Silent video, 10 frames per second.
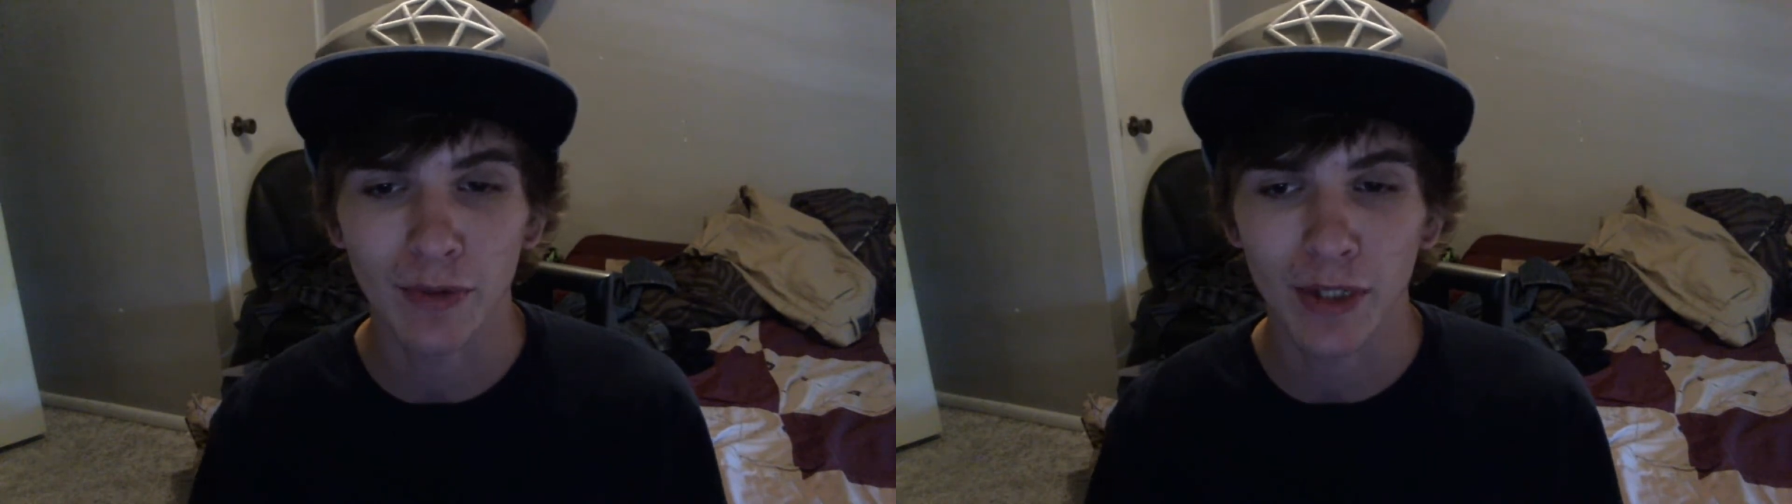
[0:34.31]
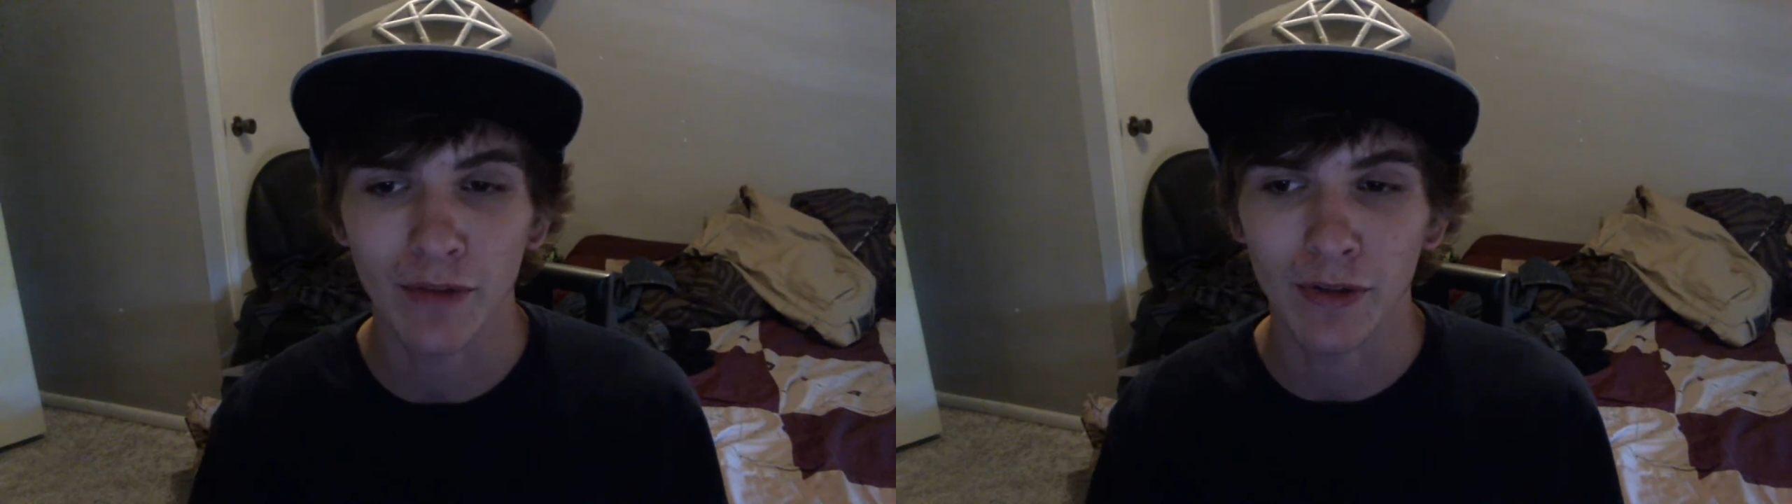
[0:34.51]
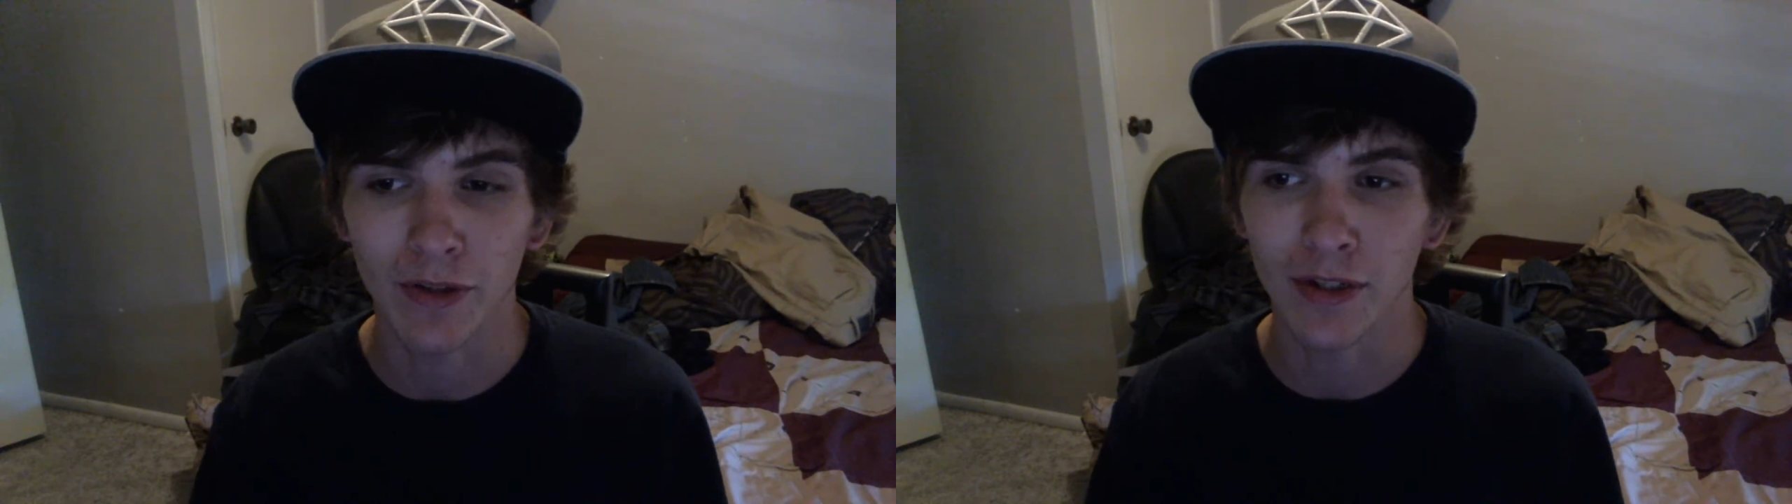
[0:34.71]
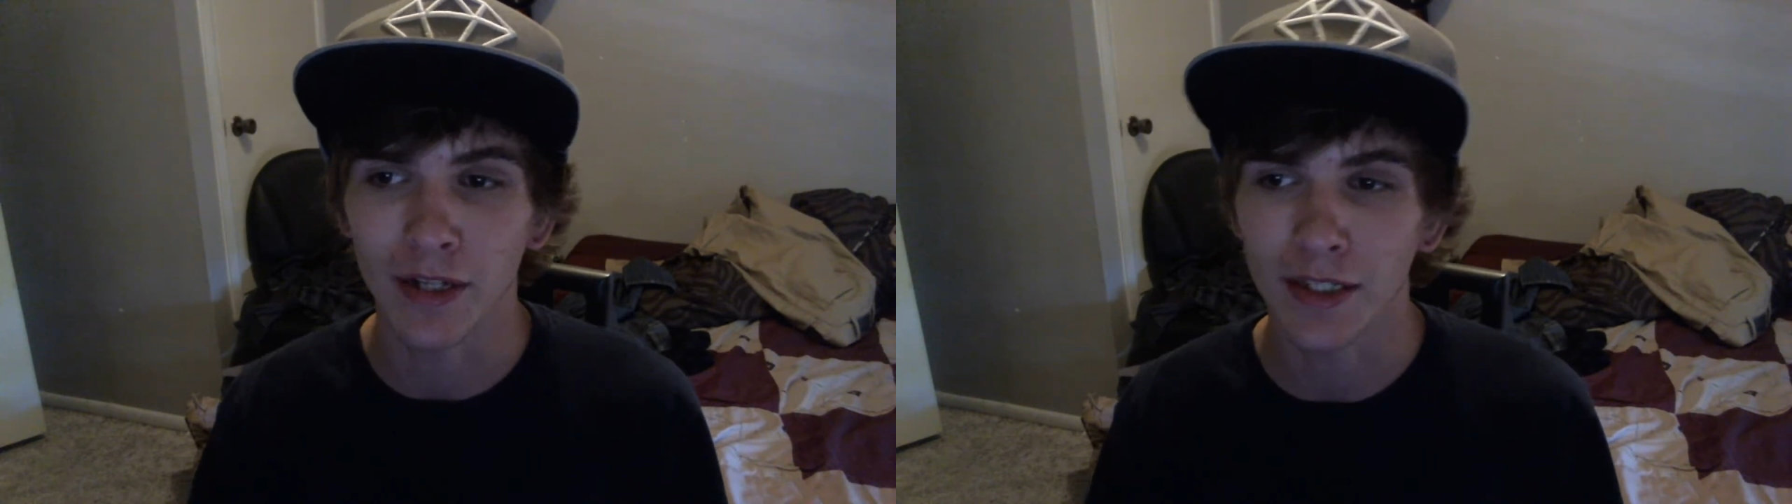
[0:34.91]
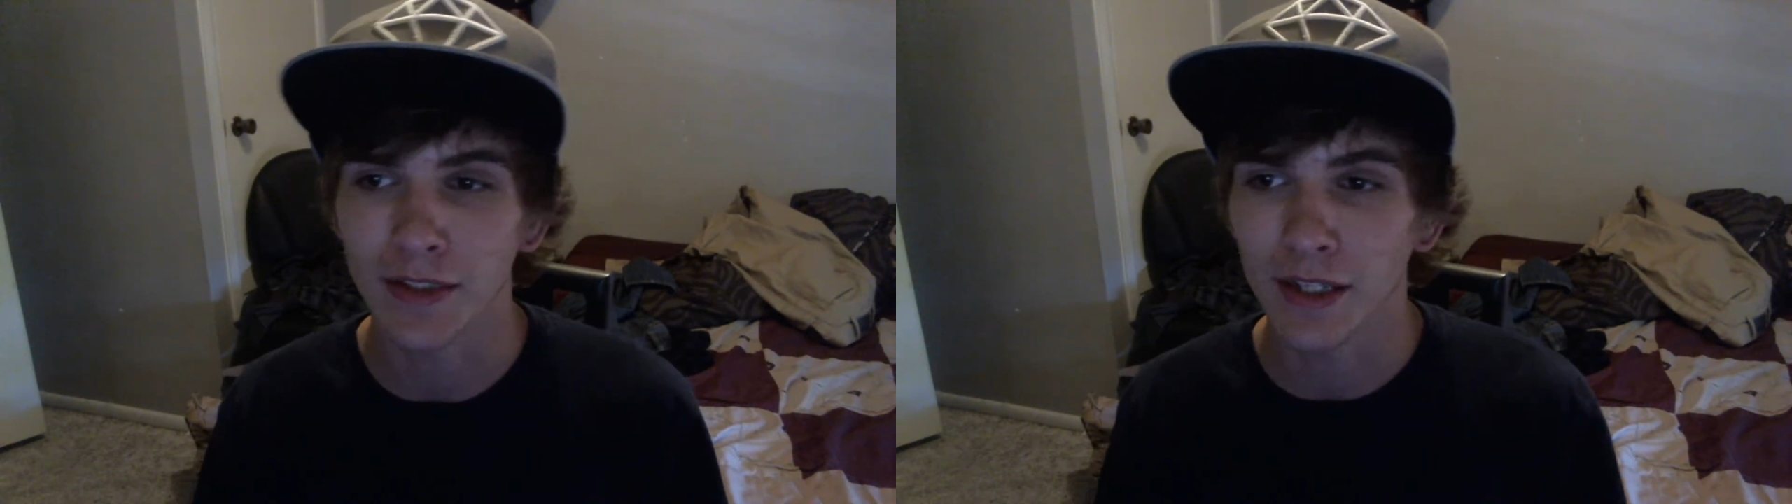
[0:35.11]
whatever, and
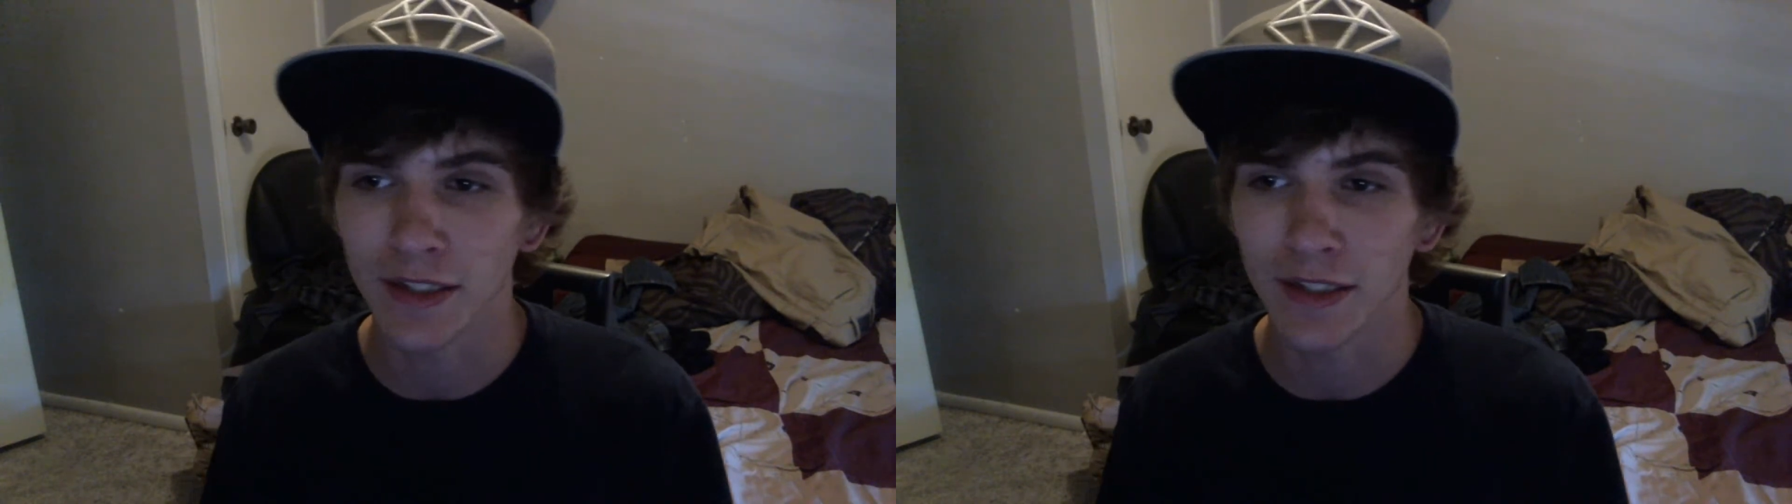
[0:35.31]
I I